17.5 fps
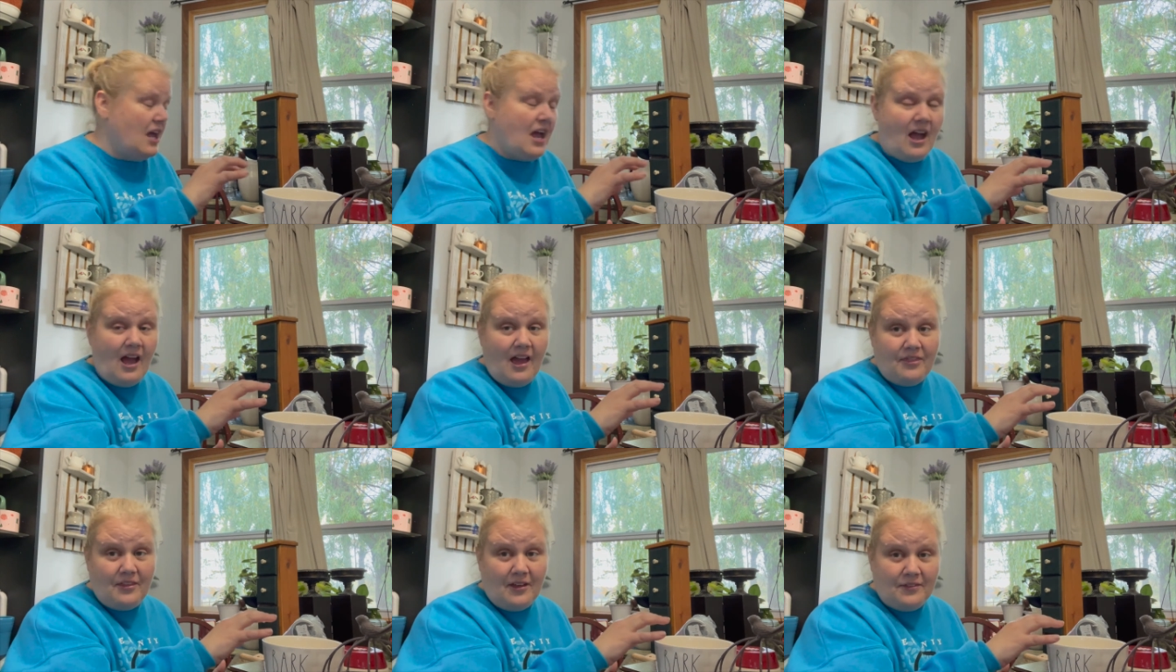I
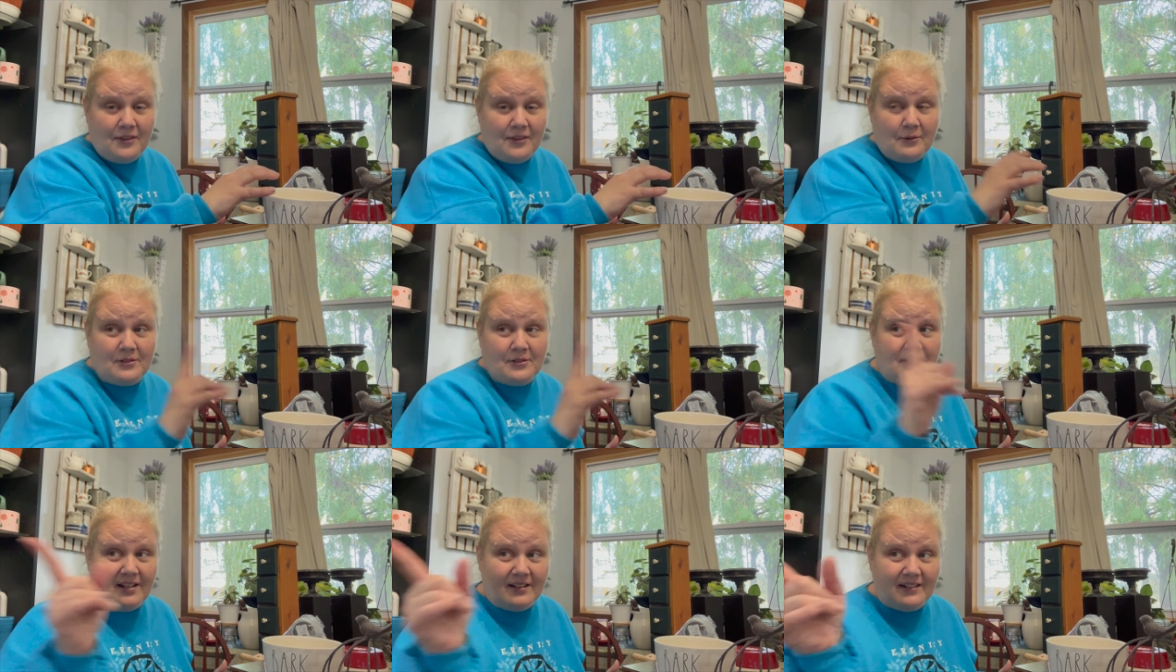thought they were
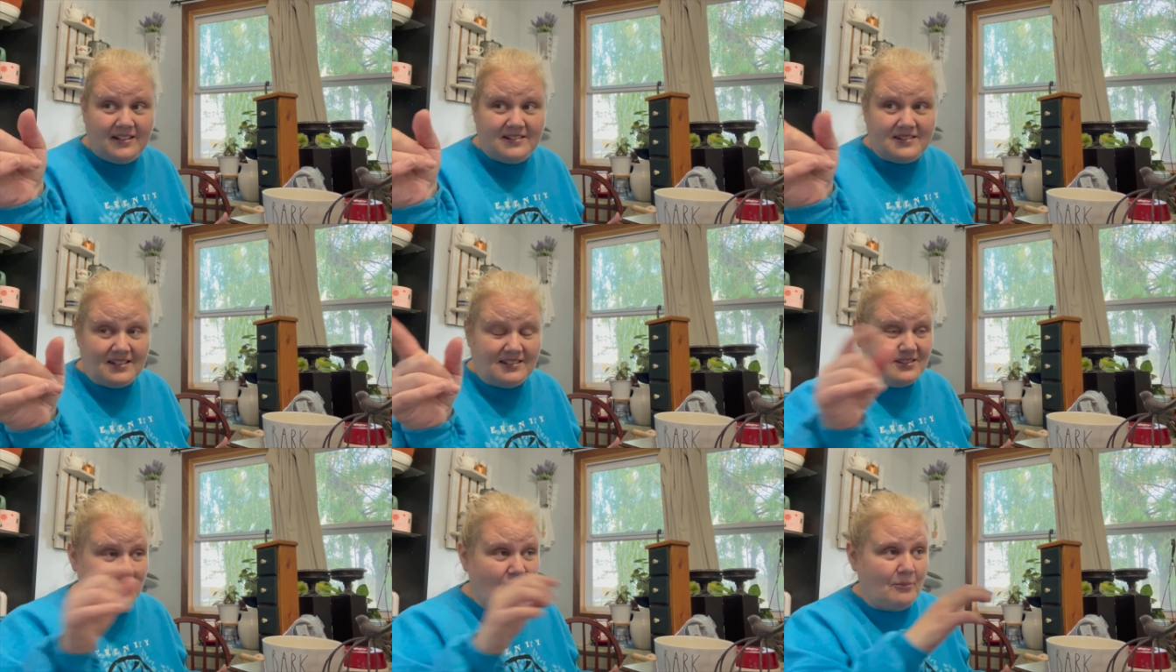done because I
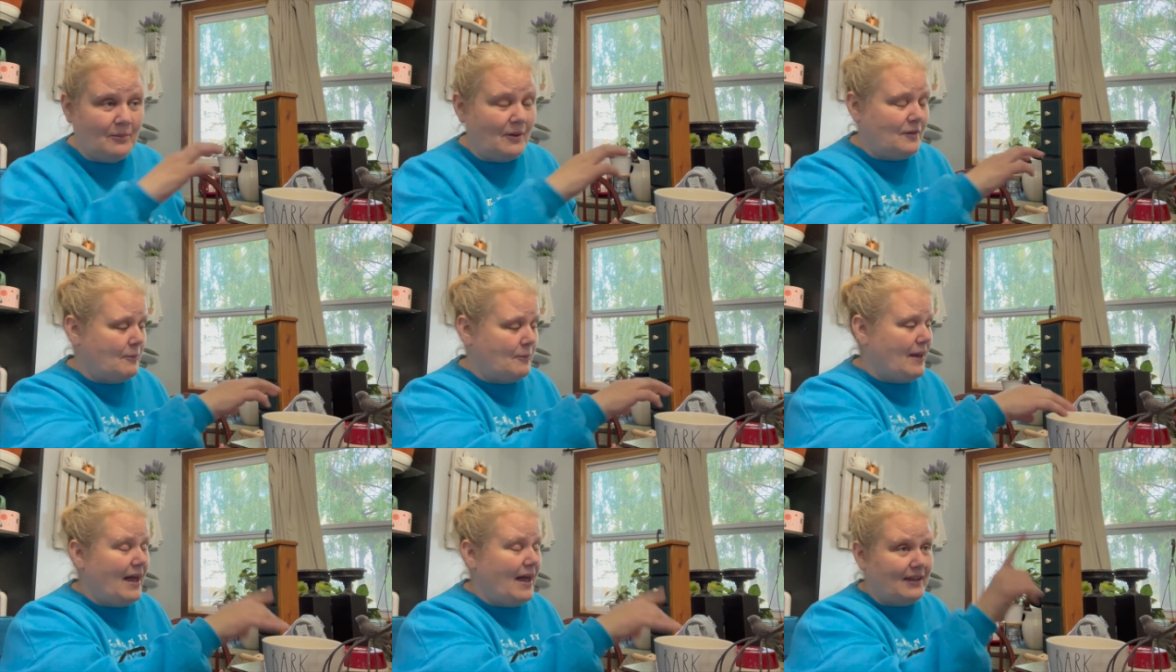saw them on the
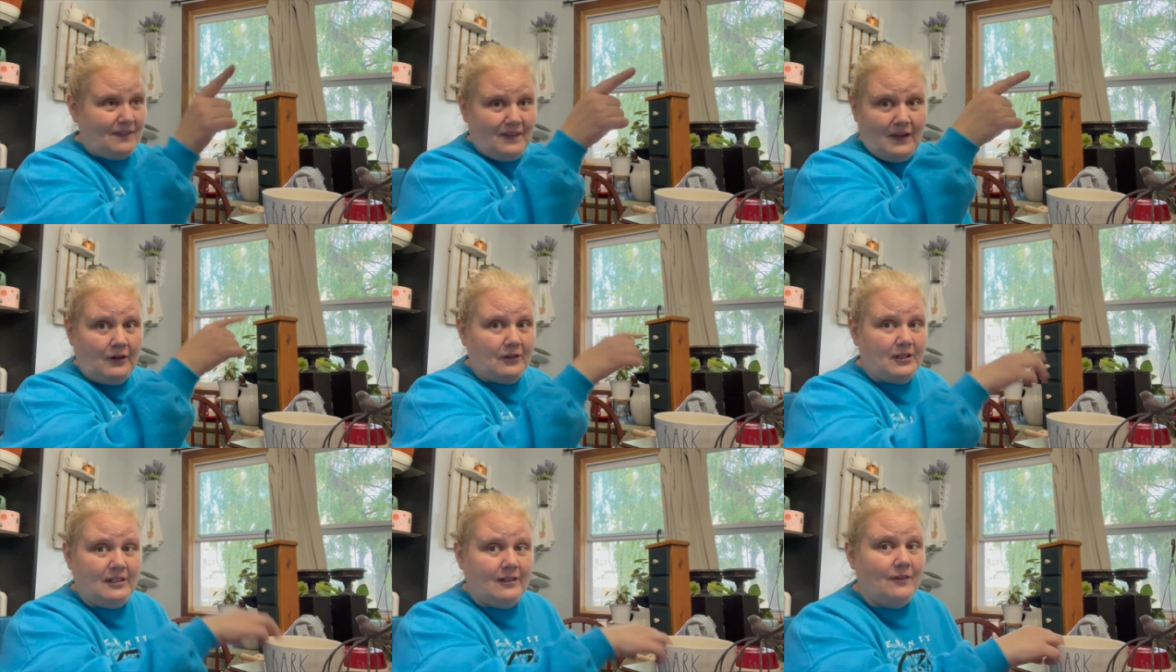back and they
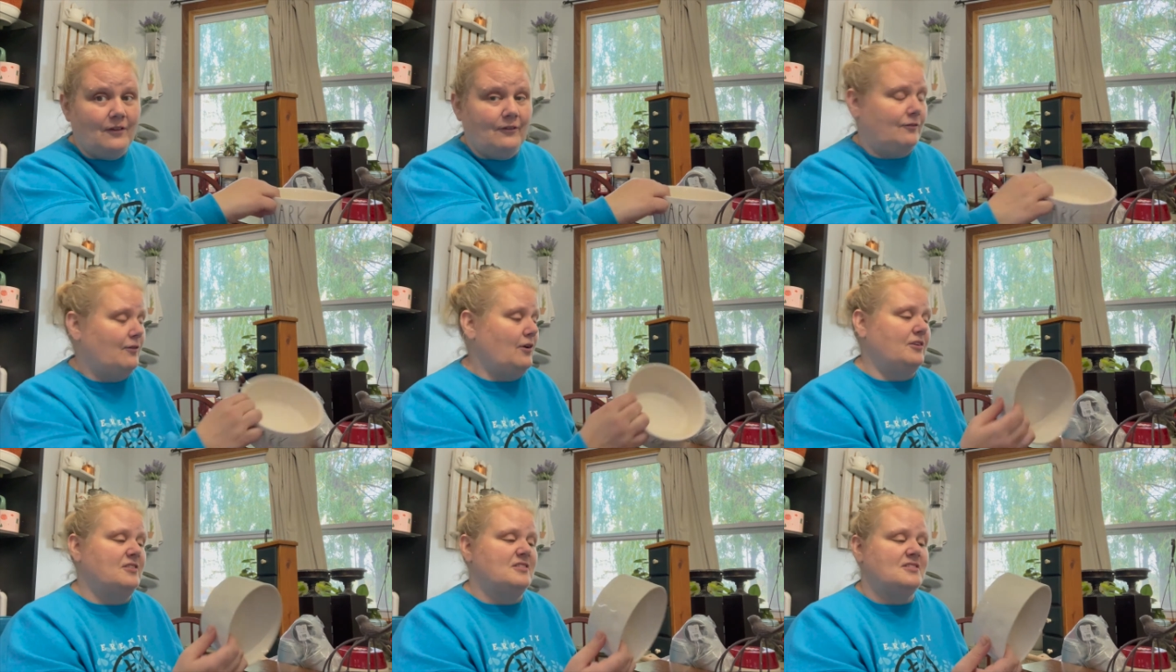already did the
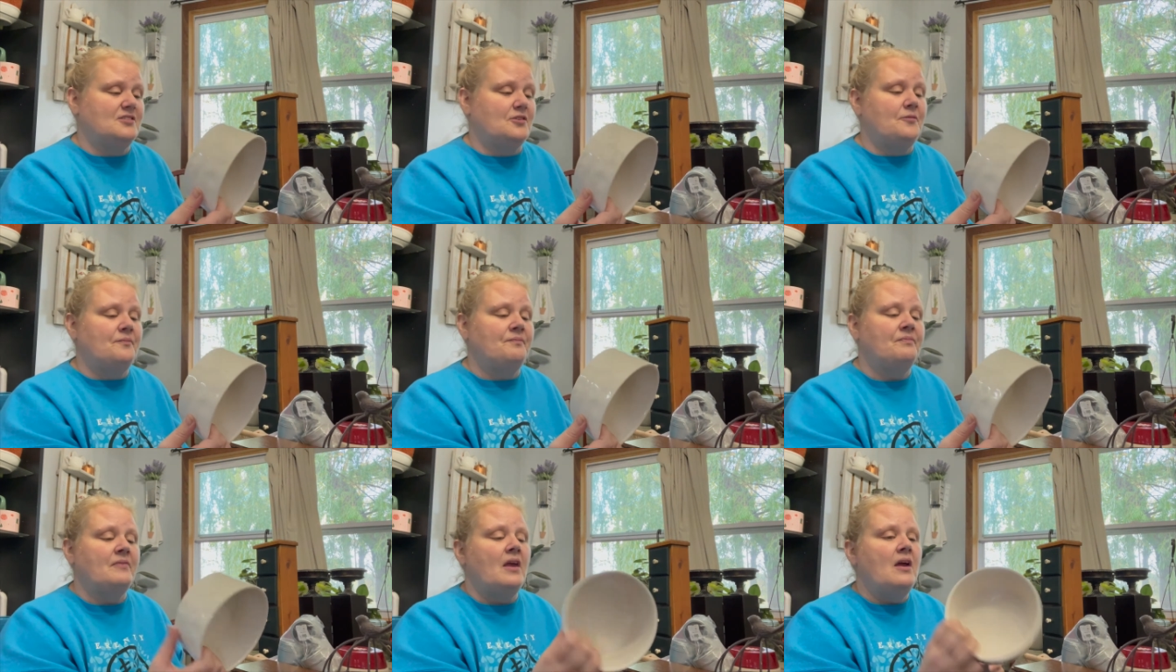front. So
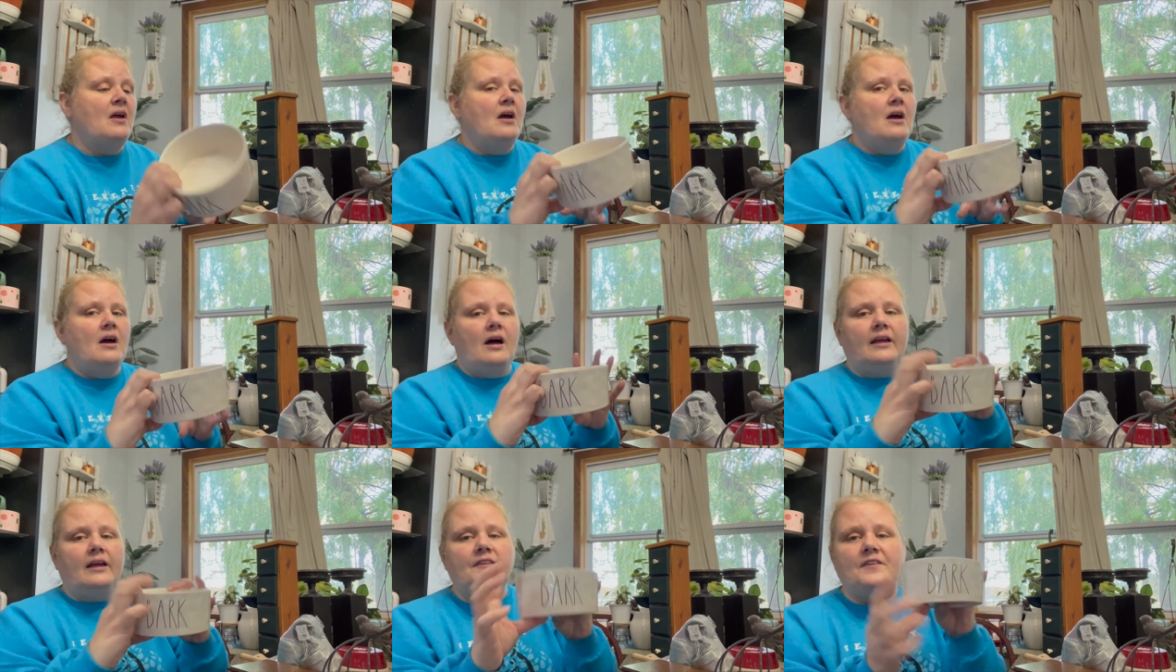
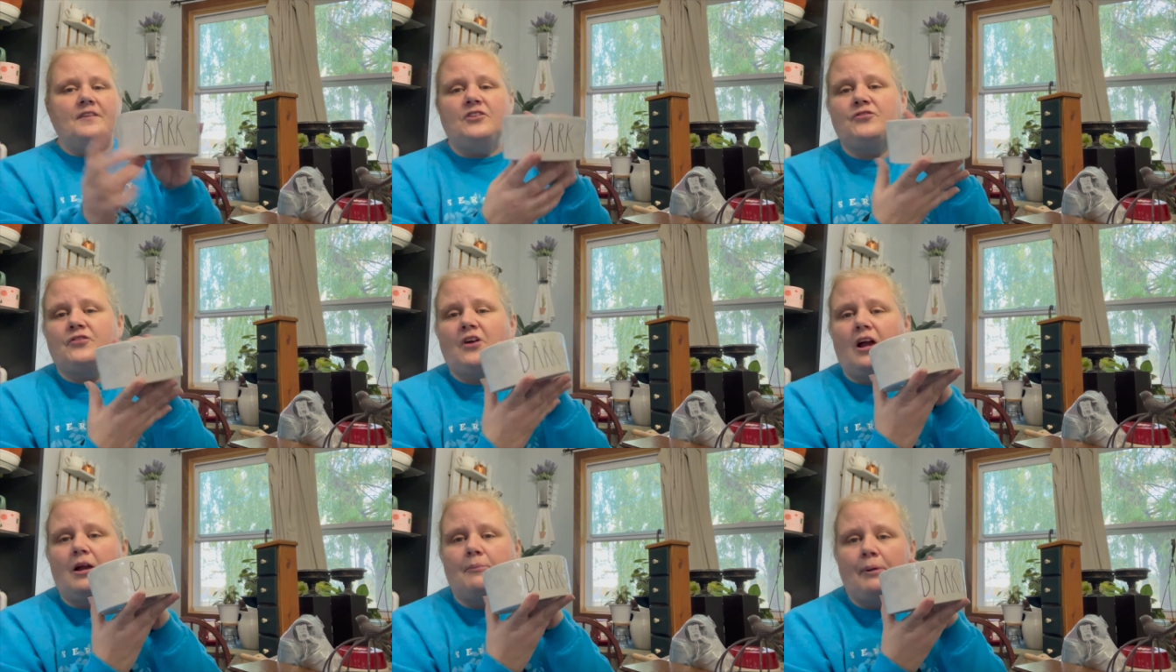I got this for
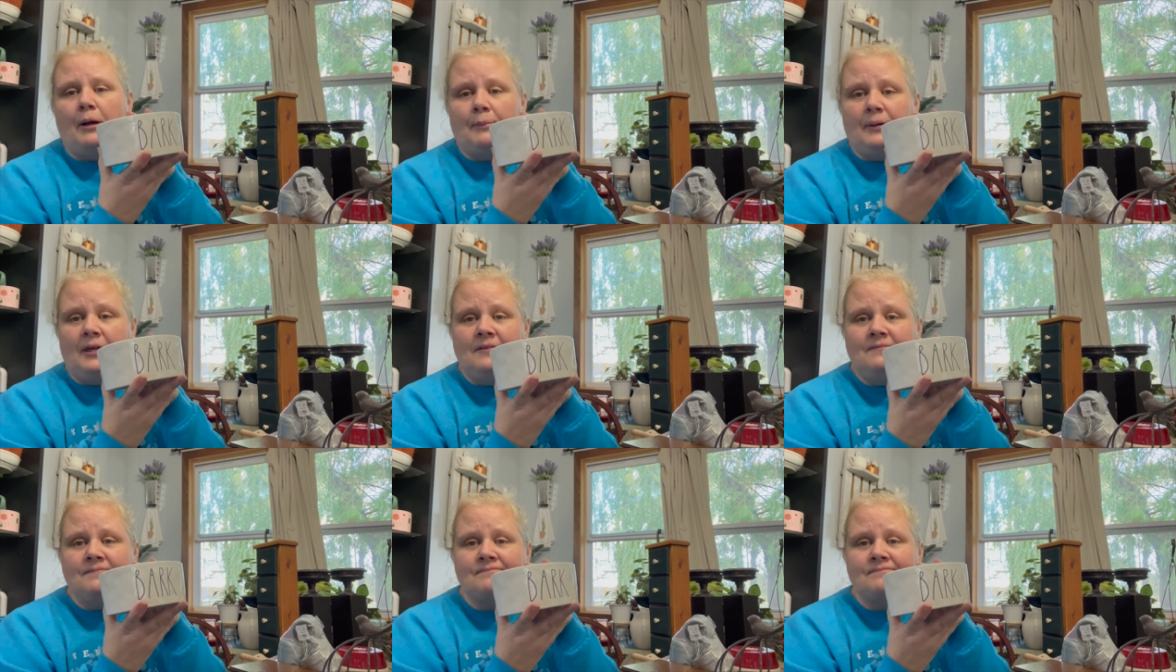our puppy.